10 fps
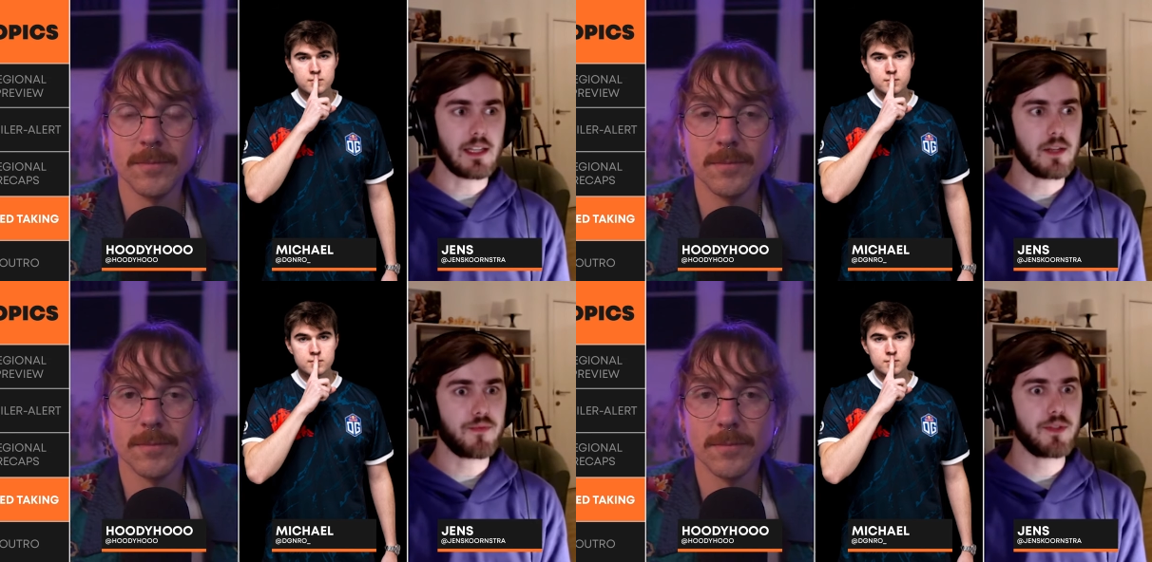
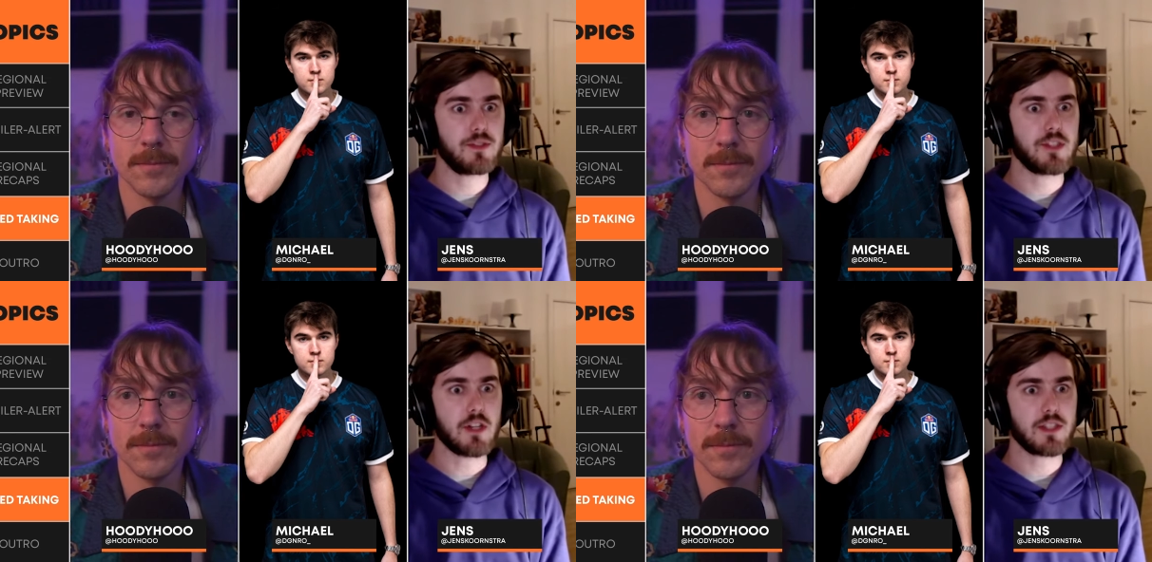Speaker 1: If you
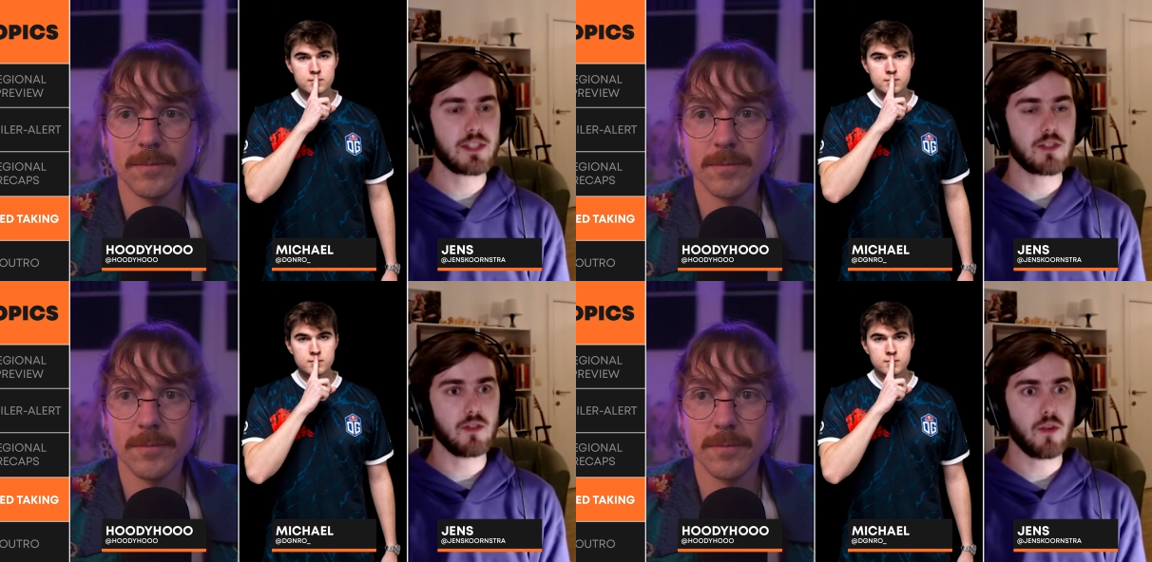
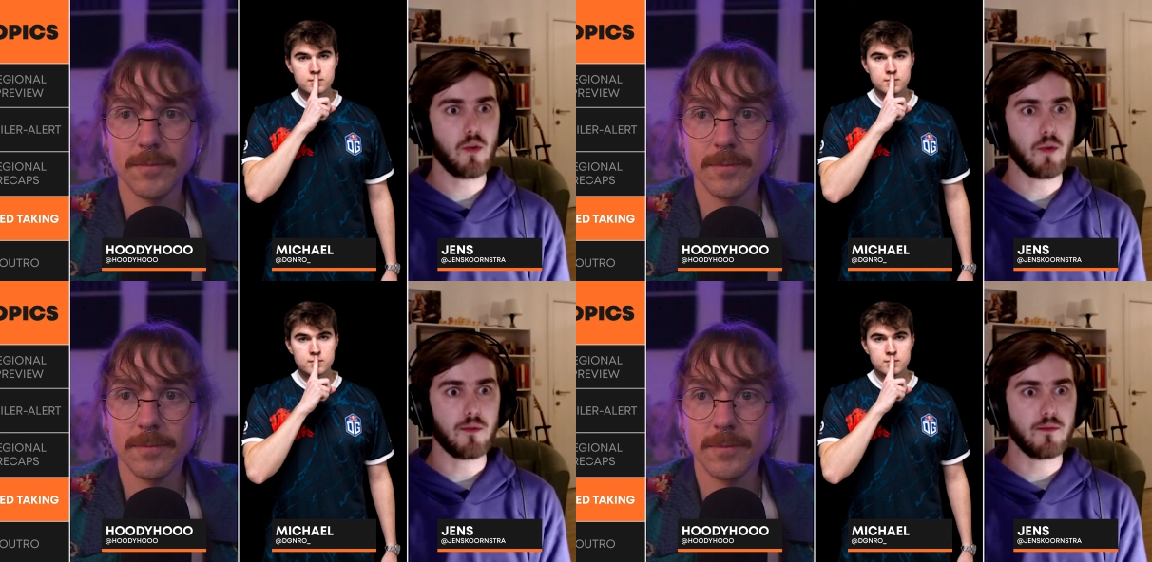just
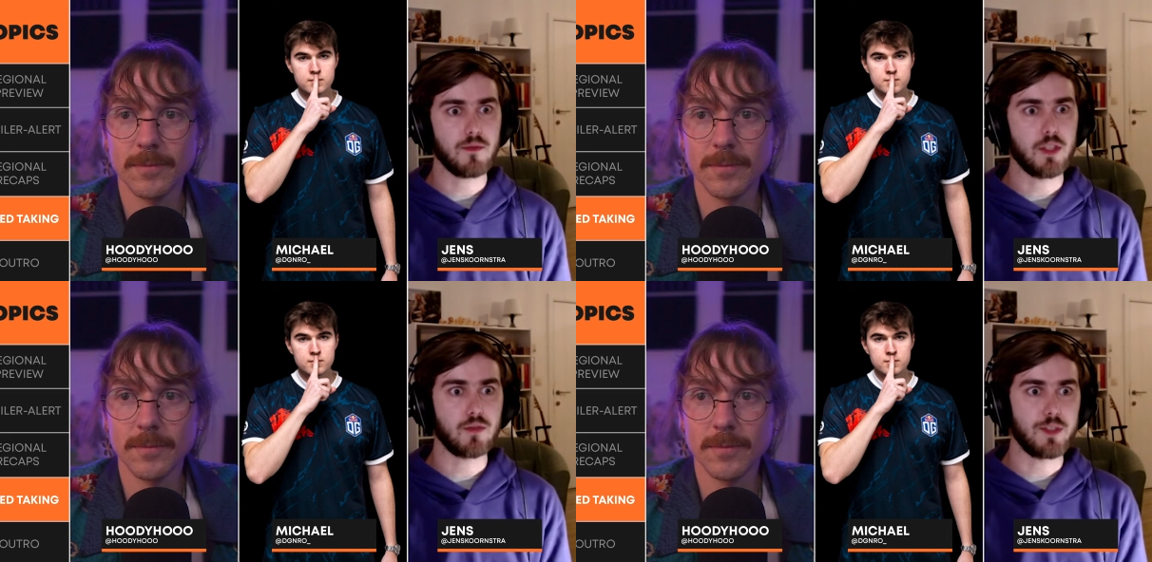saw
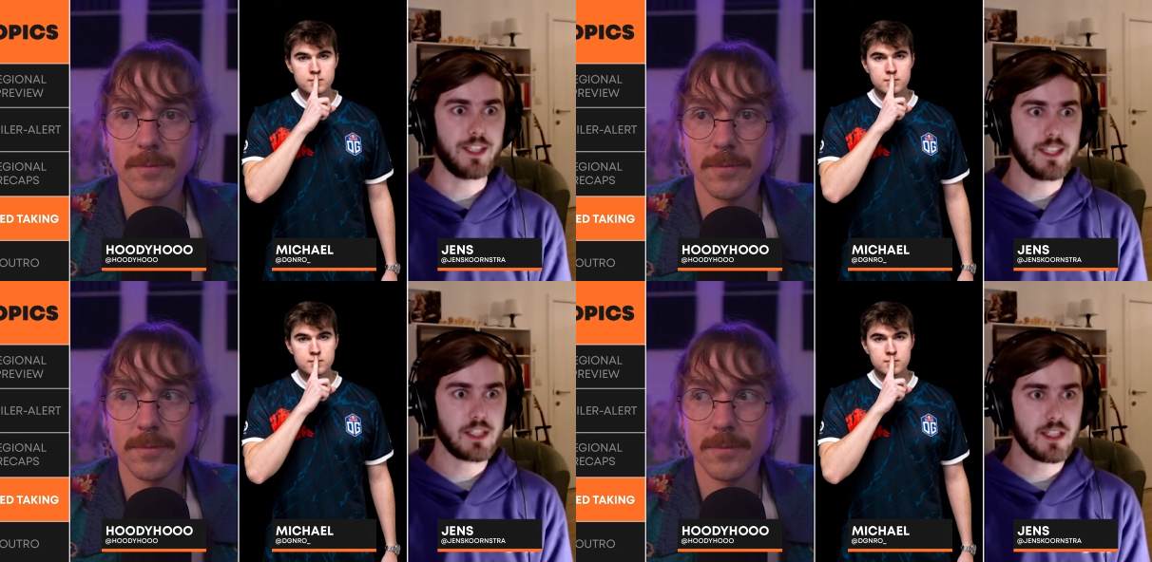the
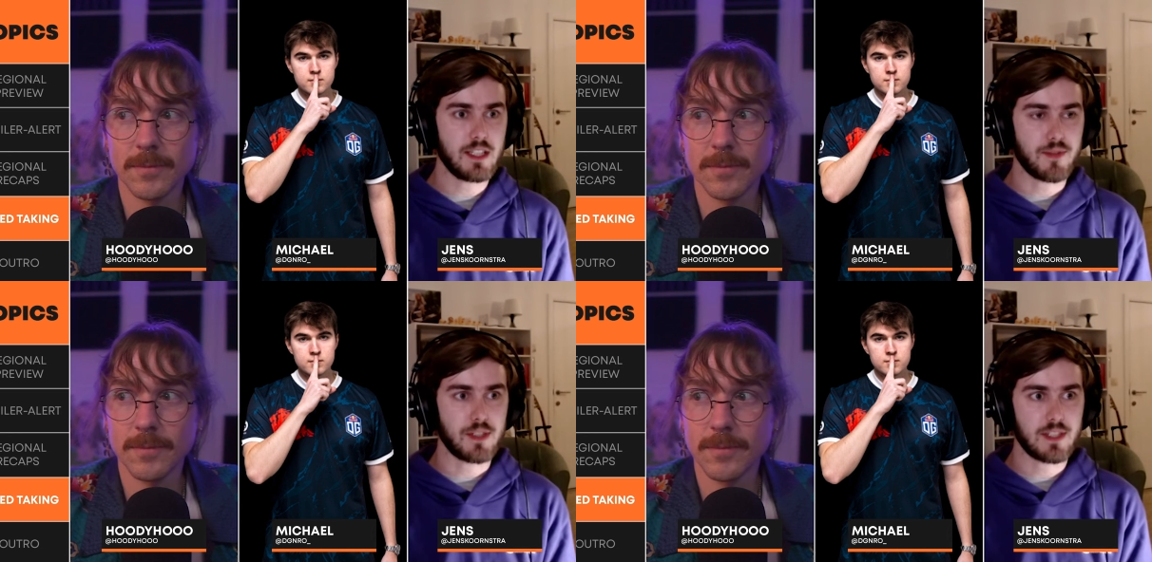region,
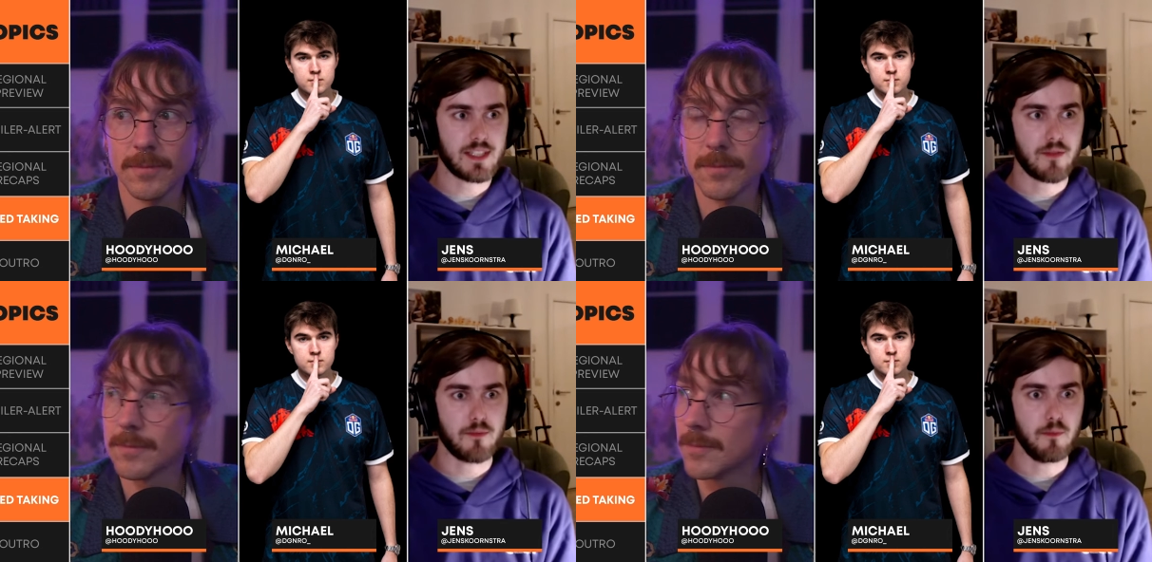if you
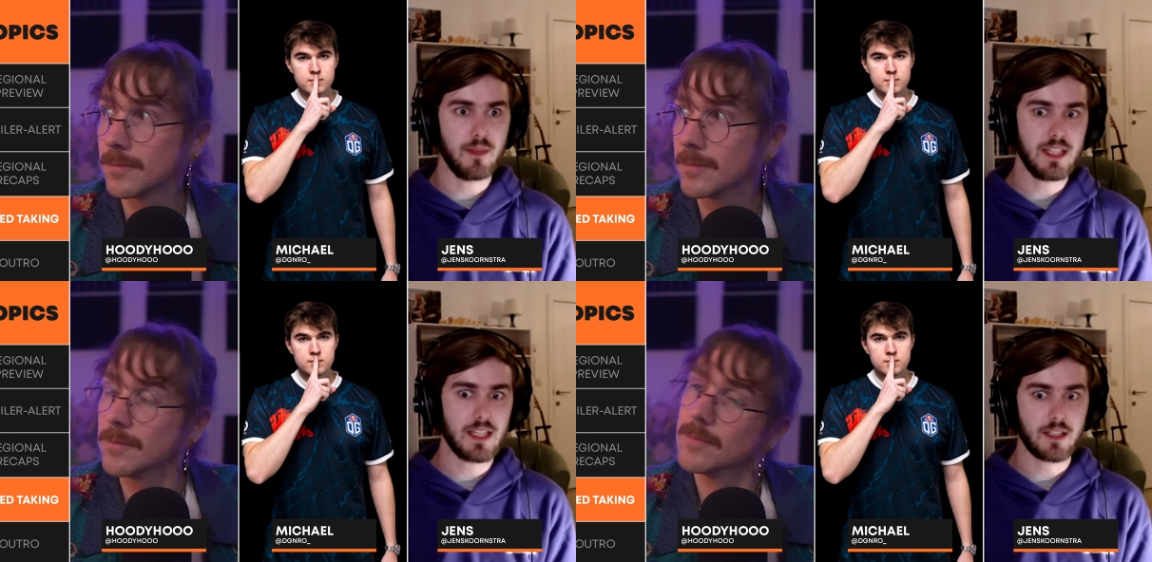just have
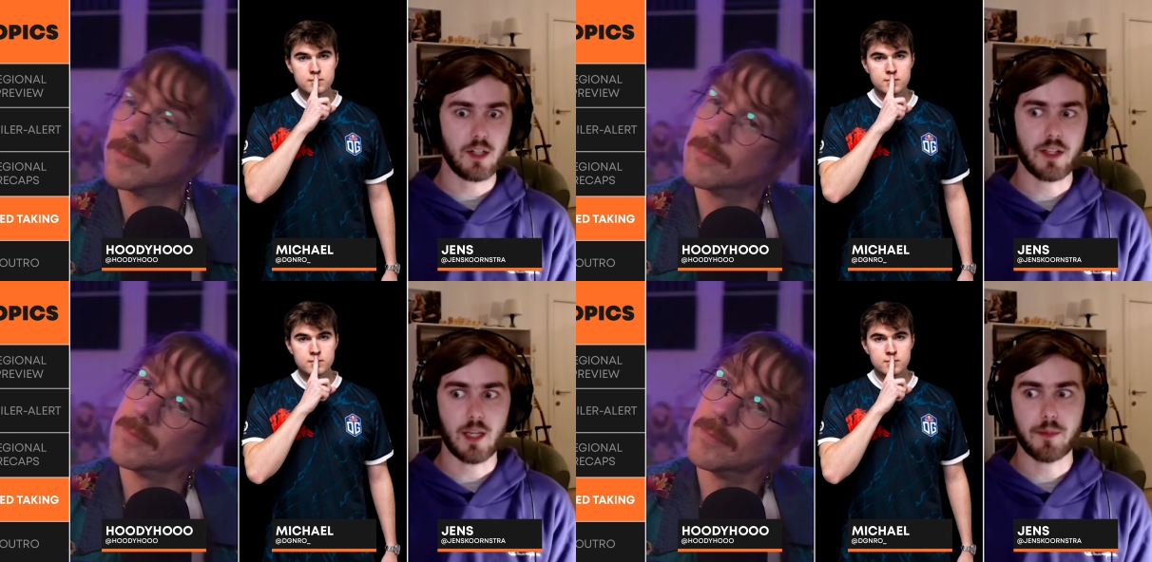MENA
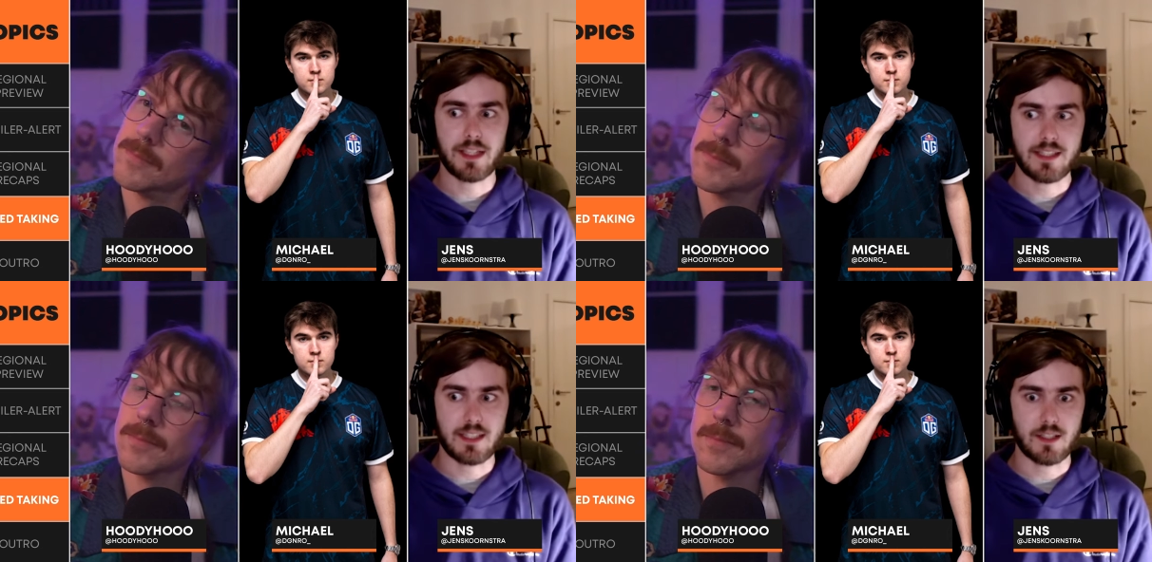going up
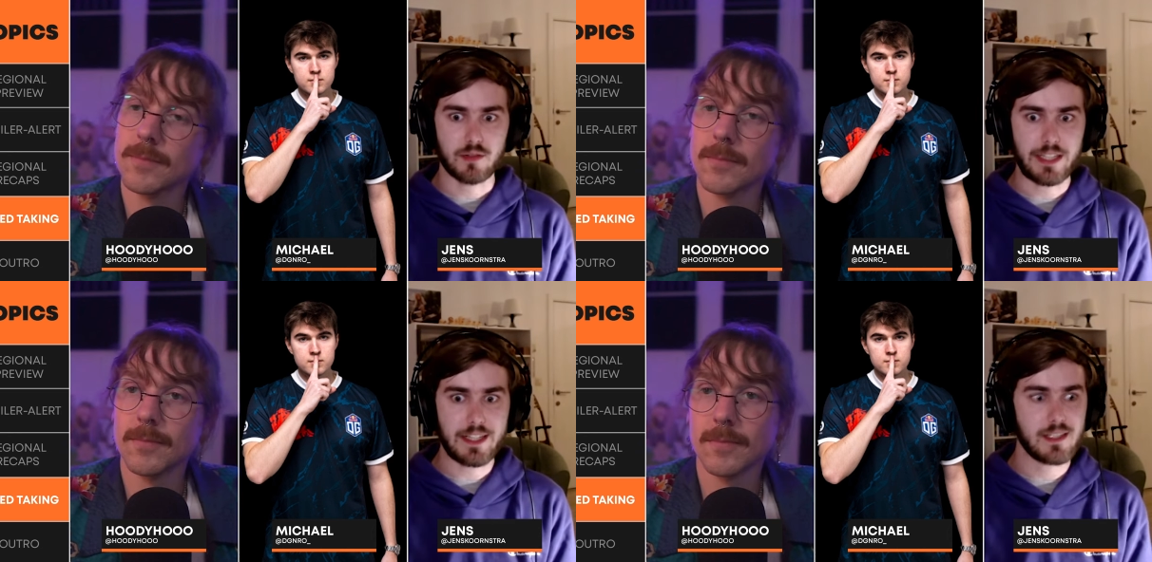against the
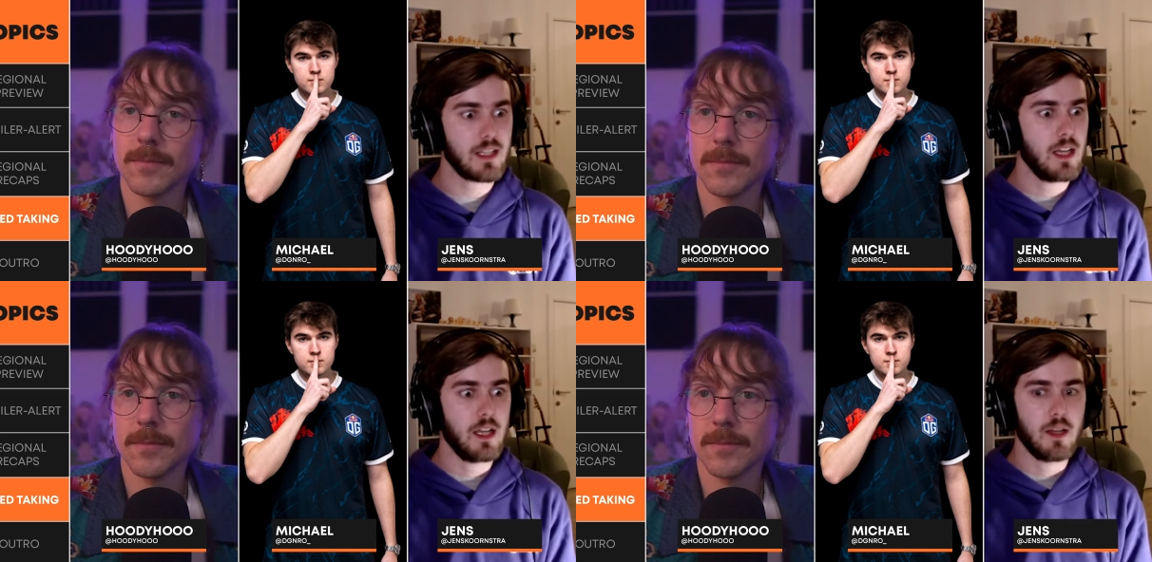other region,